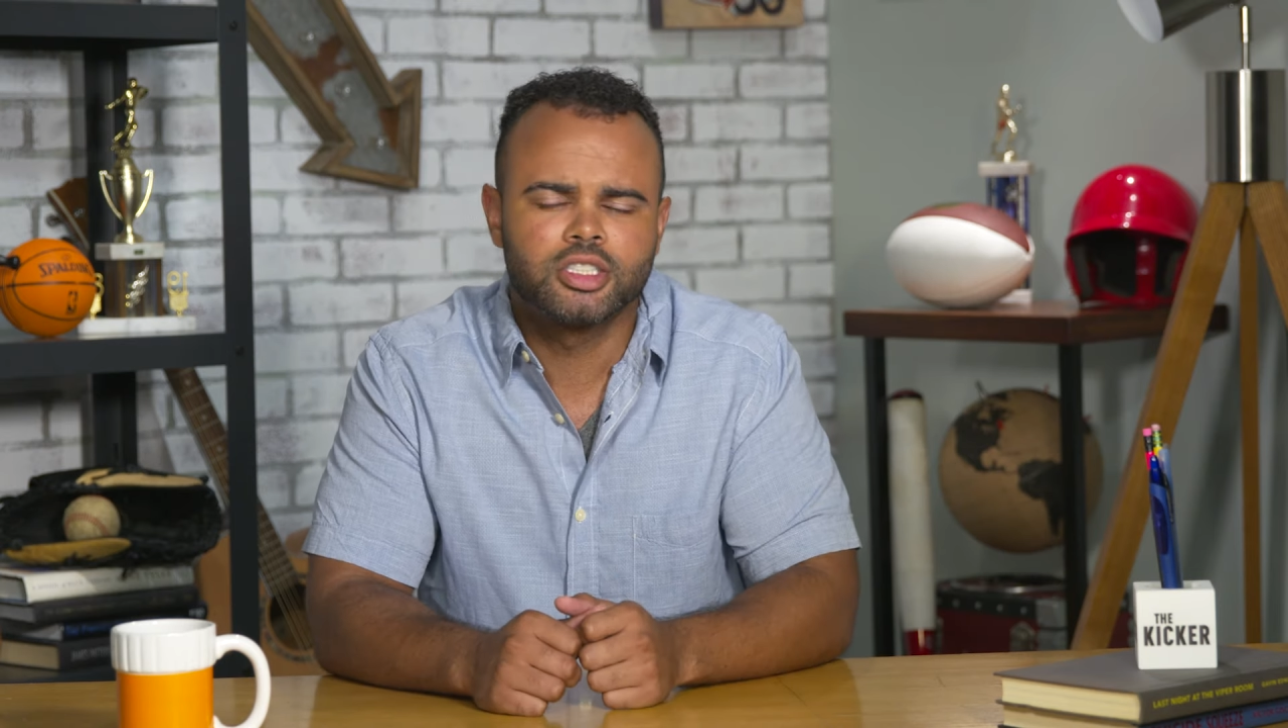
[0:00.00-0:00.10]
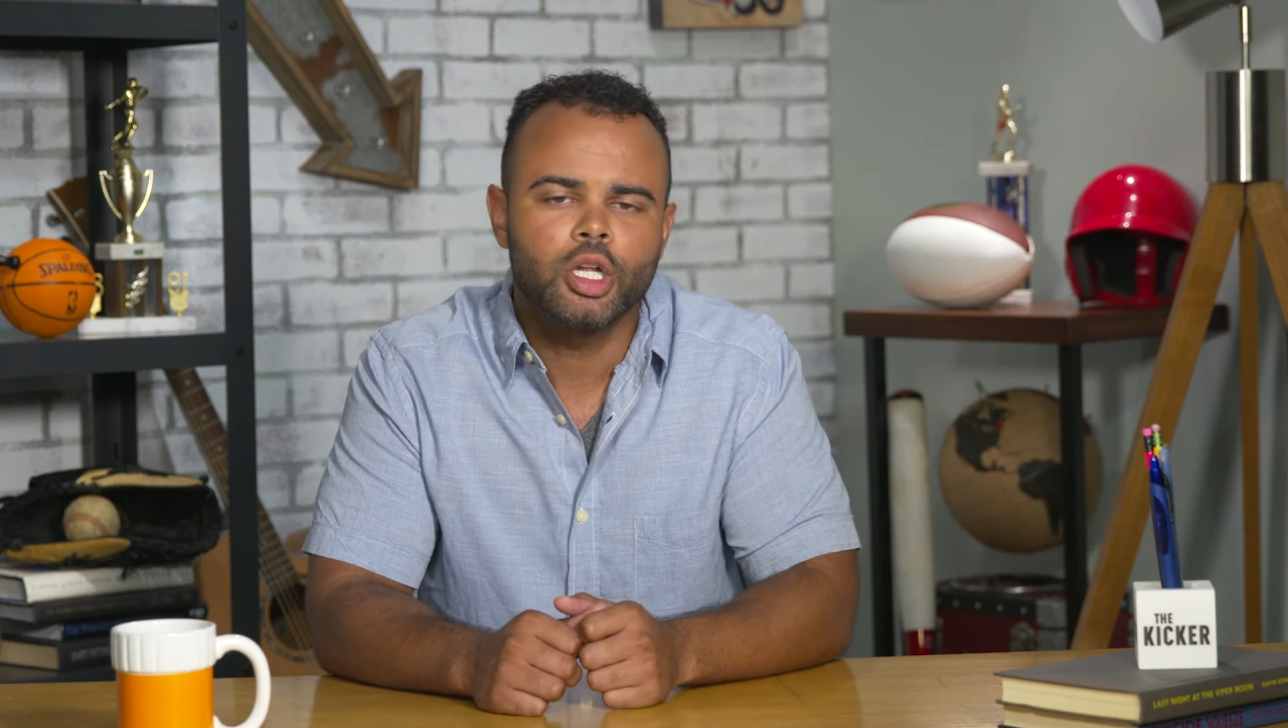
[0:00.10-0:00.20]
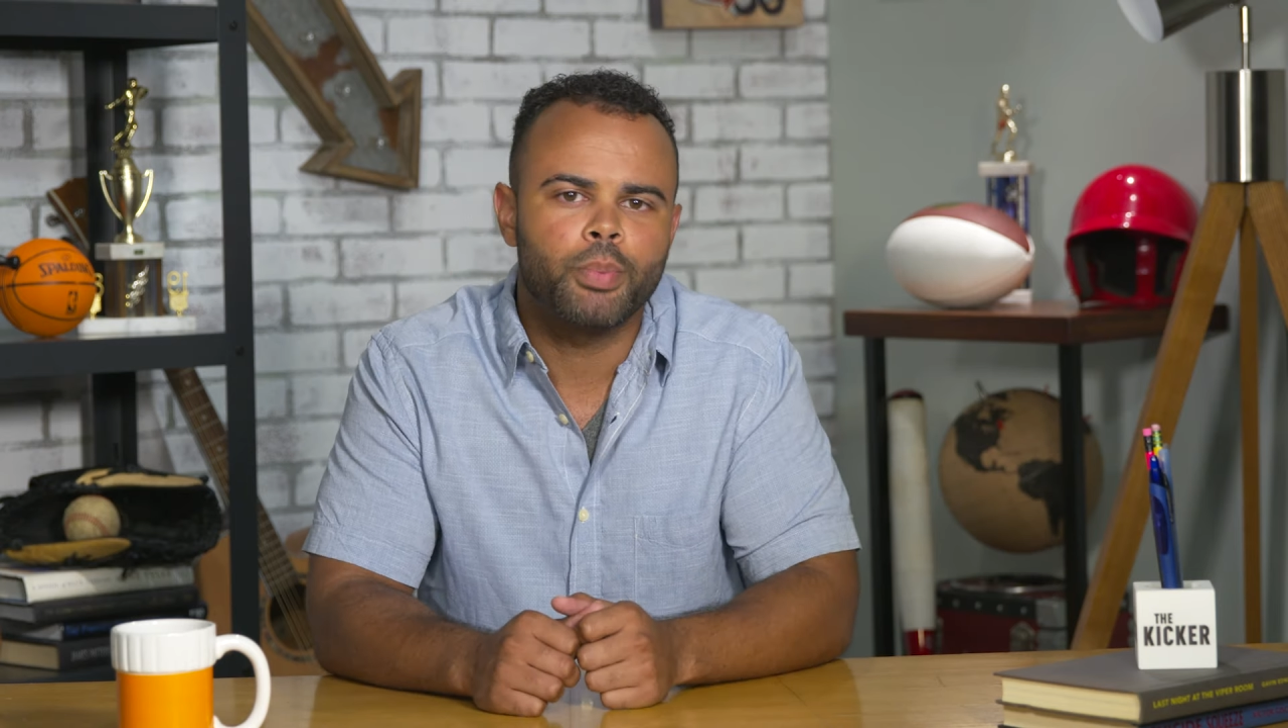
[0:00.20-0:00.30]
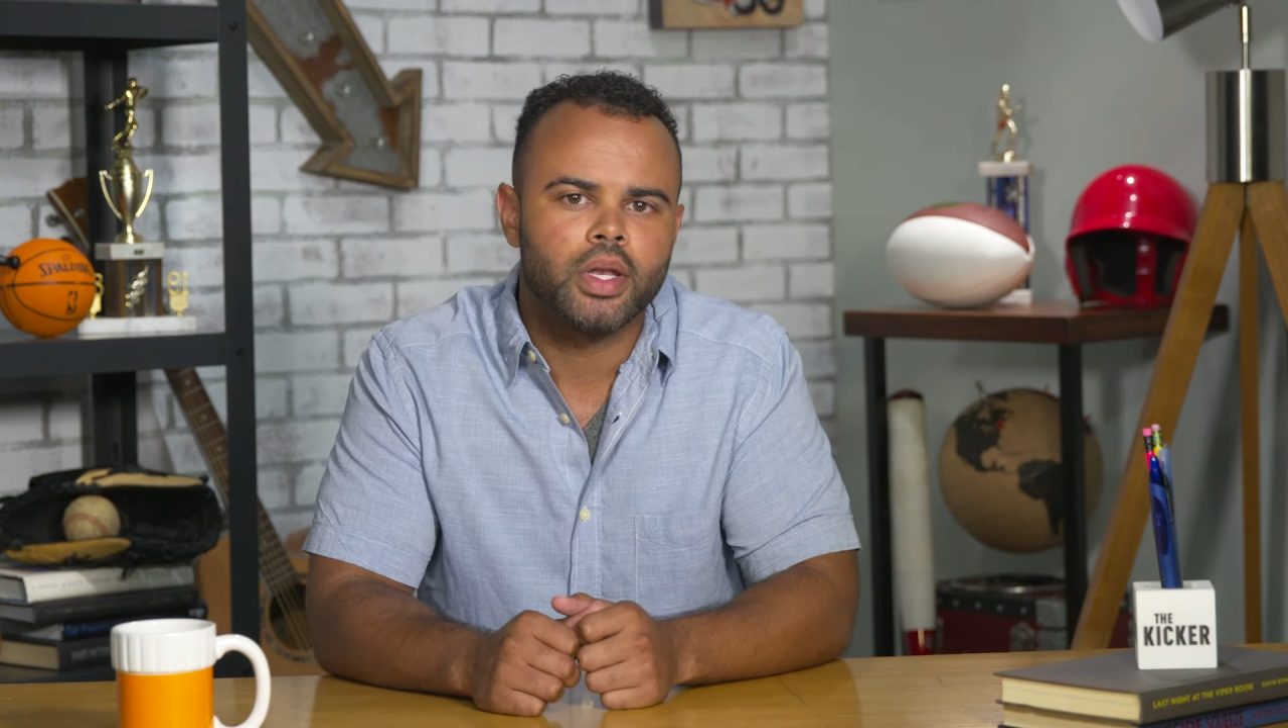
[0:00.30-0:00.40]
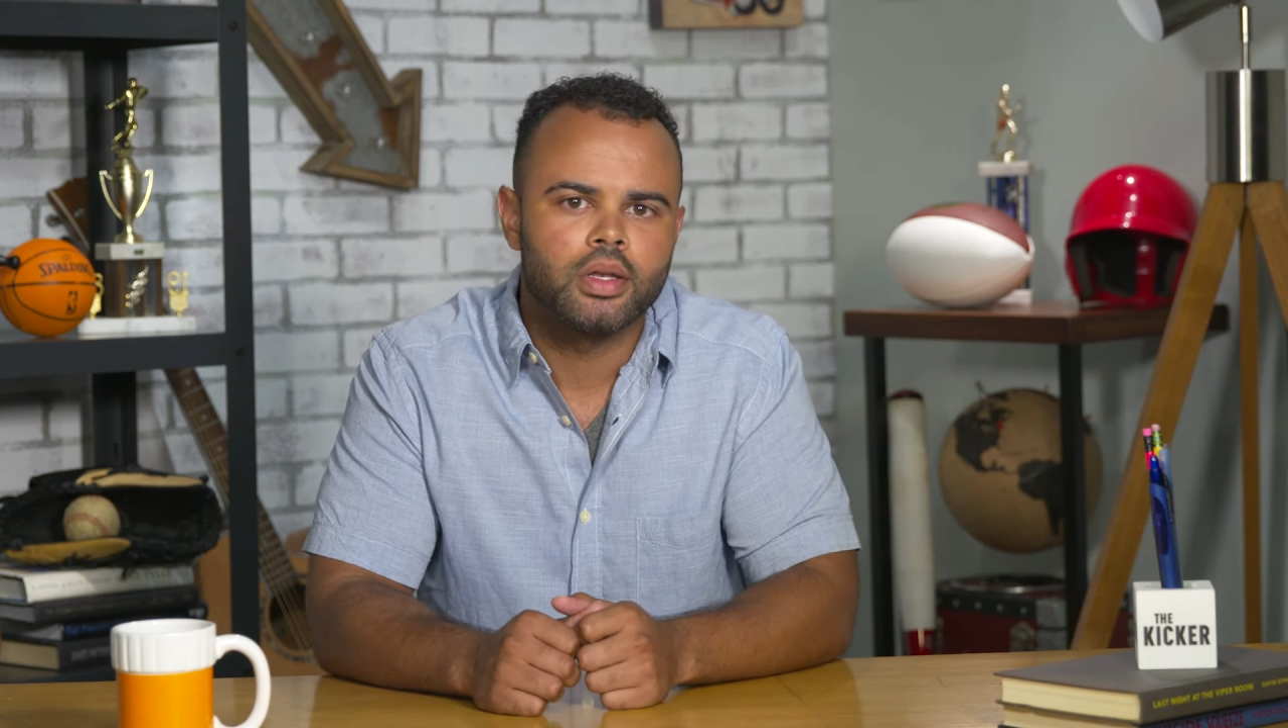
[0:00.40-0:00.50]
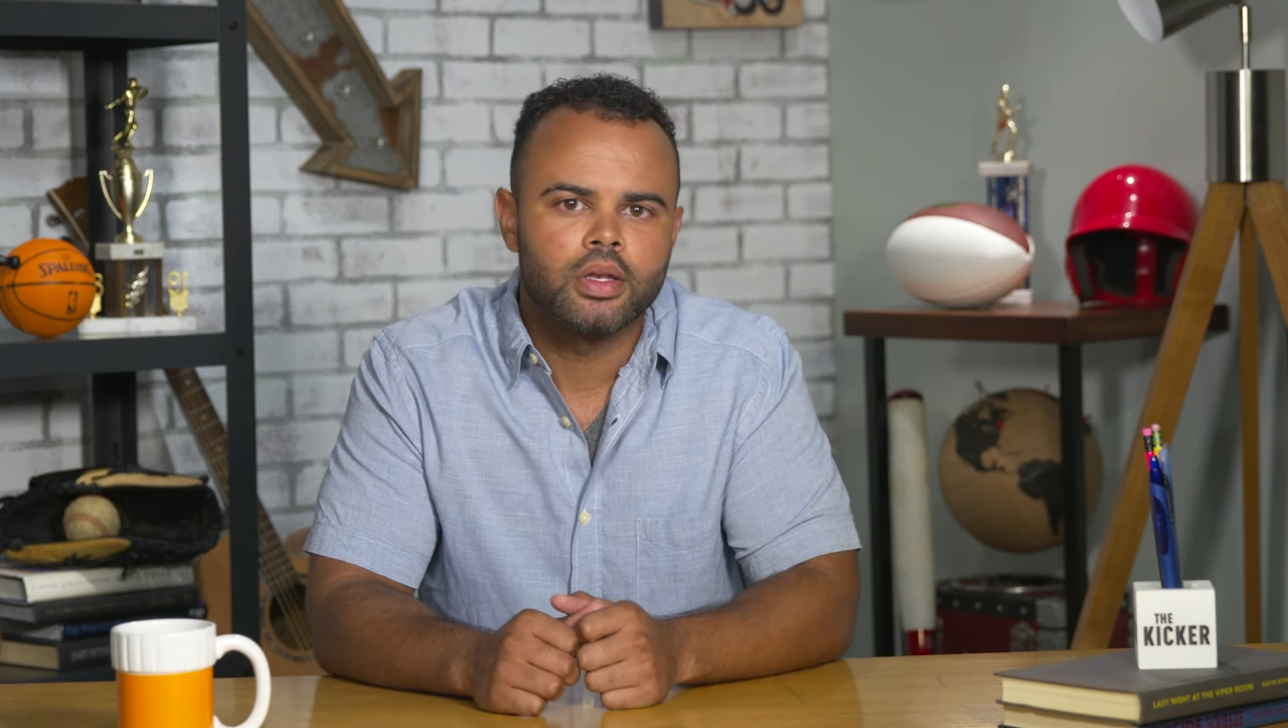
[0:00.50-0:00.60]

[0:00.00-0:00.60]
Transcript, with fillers: stupid.